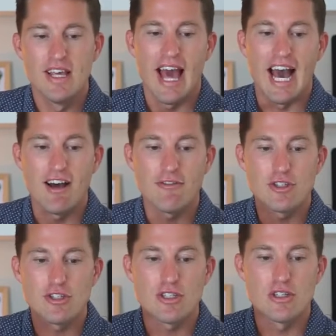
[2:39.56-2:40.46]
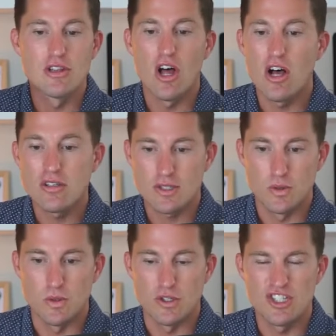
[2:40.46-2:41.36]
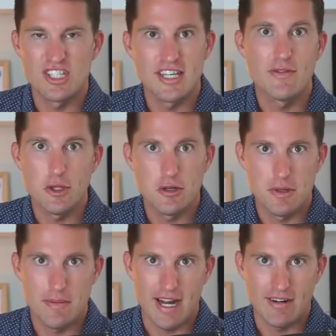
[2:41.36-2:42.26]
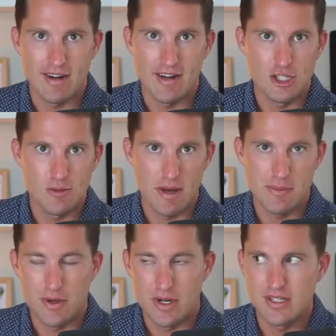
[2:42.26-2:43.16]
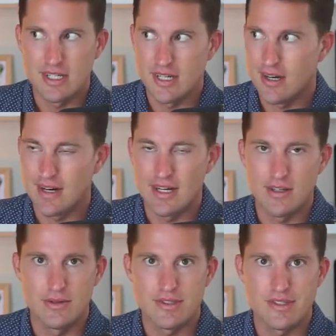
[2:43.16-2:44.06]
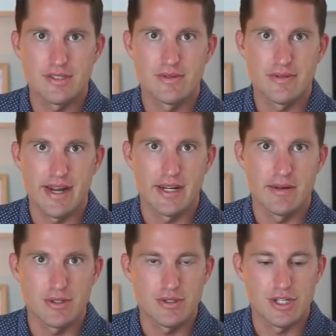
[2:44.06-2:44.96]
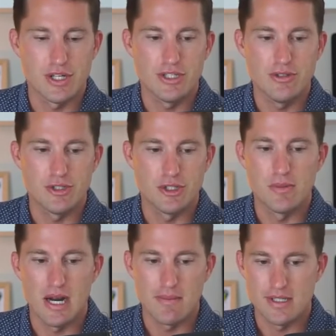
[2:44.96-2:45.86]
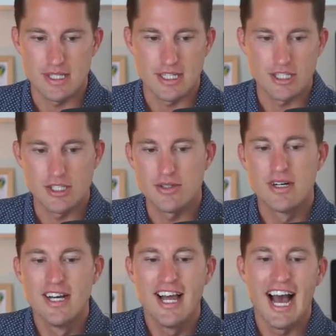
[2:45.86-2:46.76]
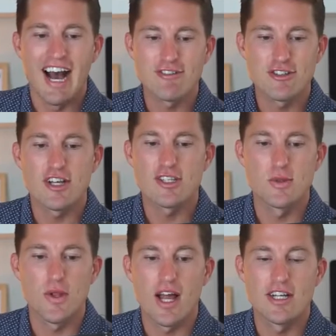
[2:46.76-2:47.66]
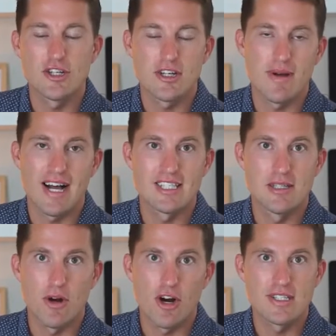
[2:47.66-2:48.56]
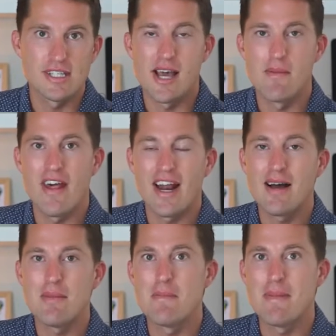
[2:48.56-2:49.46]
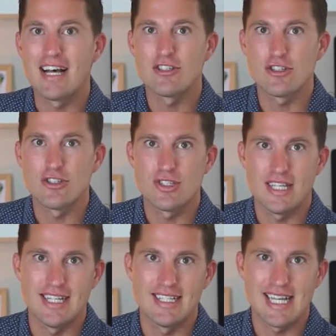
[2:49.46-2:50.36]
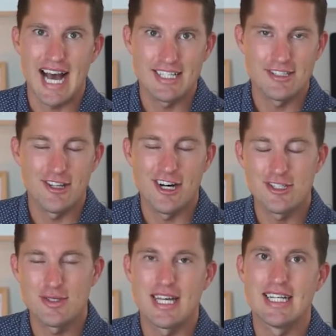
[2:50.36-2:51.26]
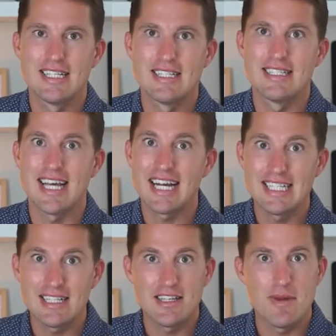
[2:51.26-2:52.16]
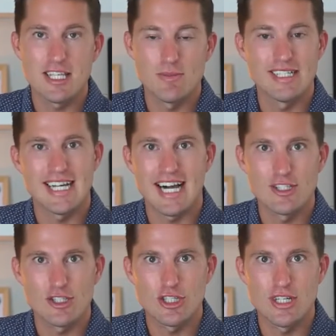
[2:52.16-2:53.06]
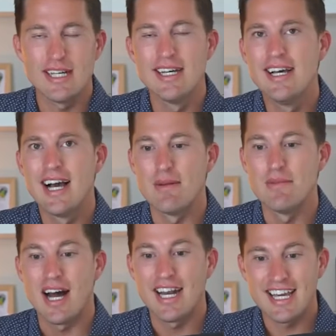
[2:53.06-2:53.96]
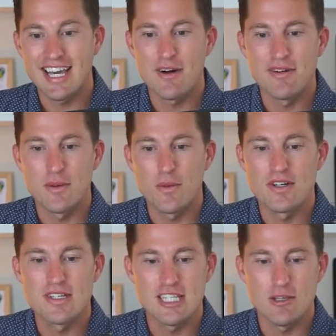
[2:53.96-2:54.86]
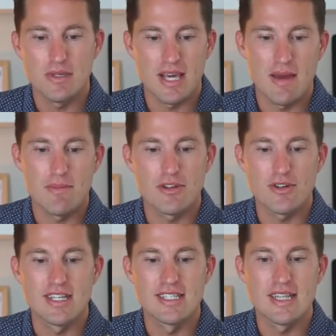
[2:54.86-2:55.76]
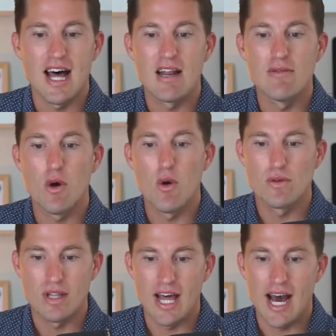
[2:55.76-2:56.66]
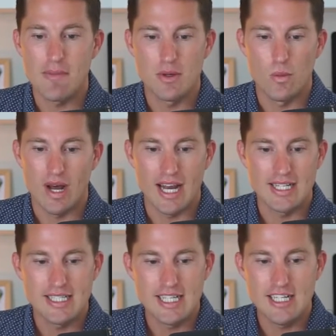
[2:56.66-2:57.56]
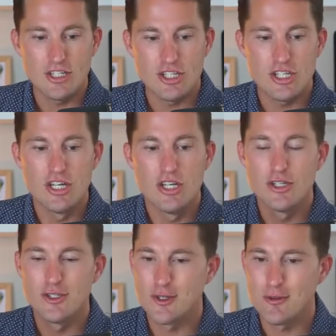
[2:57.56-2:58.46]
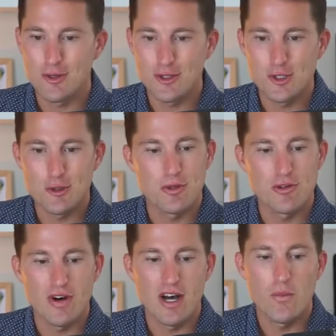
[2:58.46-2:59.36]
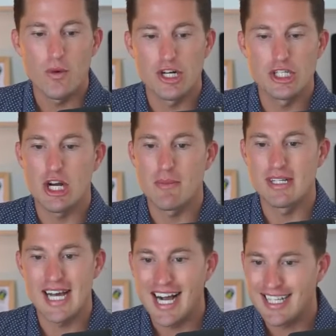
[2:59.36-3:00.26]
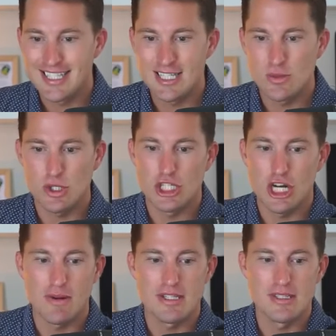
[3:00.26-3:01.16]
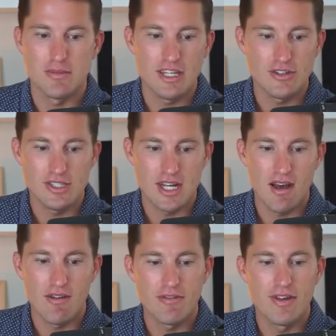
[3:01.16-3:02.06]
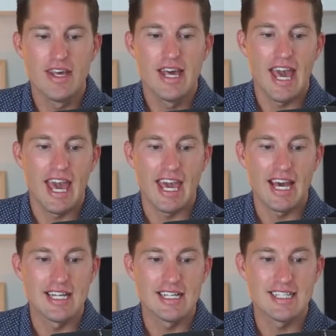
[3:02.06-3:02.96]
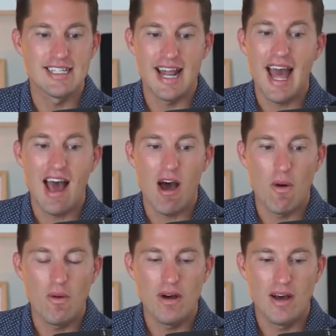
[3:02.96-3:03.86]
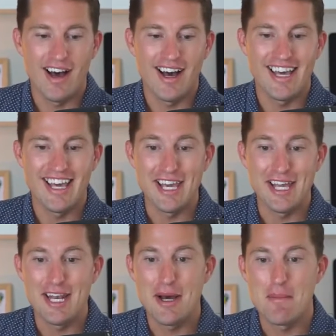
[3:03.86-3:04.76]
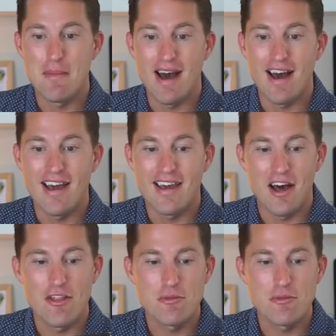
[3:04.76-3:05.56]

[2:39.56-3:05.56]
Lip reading: After law school, just to give you a little bit of background, because you might be wondering, all right, who's this random person on YouTube that I'm listening to? After law school, I took and passed the bar exam, and then I got my master's in tax law. So that technically makes me a tax attorney. I'm not an accountant or a CPA, but there is a lot of overlap in what I teach. Super, super fun. We're going to talk about taxes. We're going to talk about some legal stuff. And now in my other